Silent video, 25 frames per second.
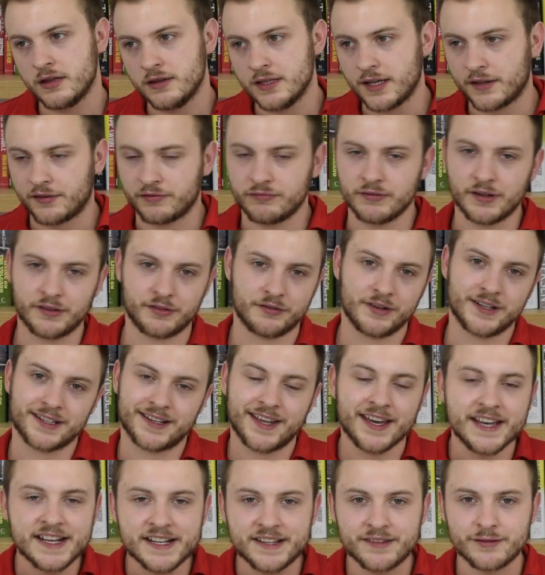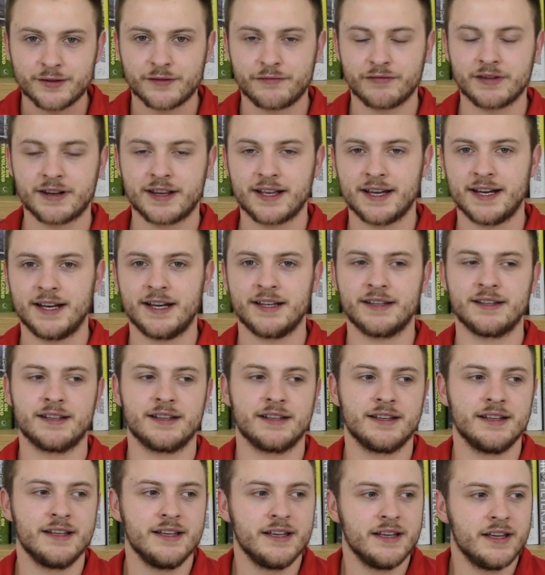Let's resurrect Keita if we
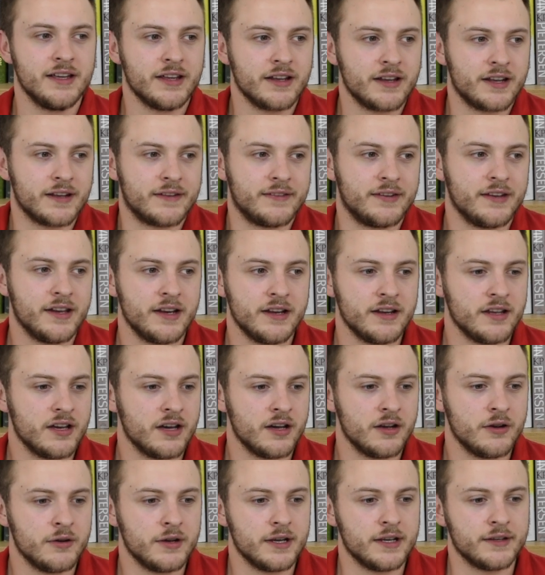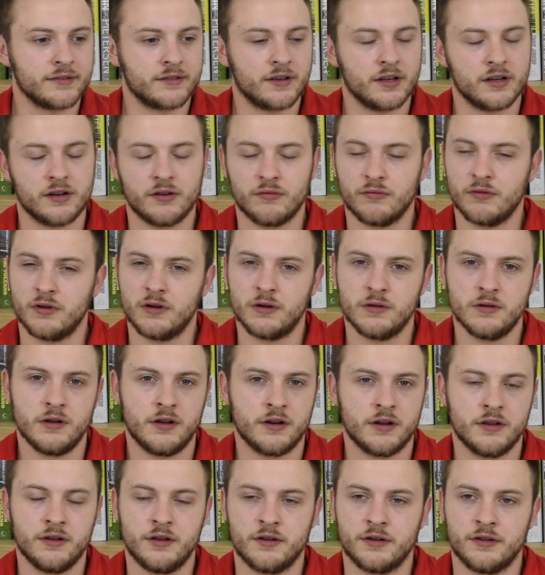can. Coutinho is going to roll
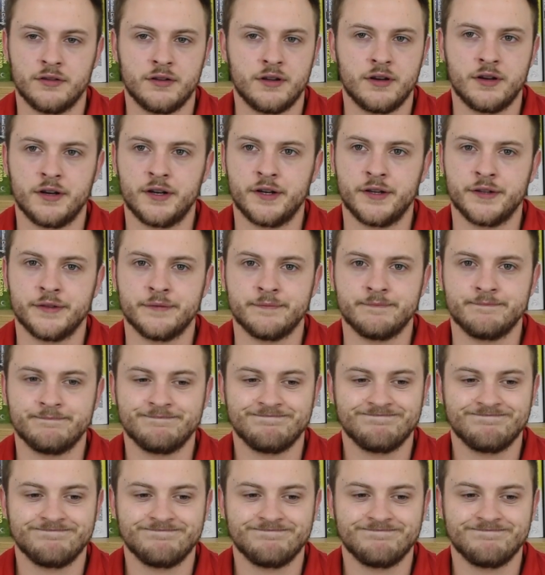on and on and on.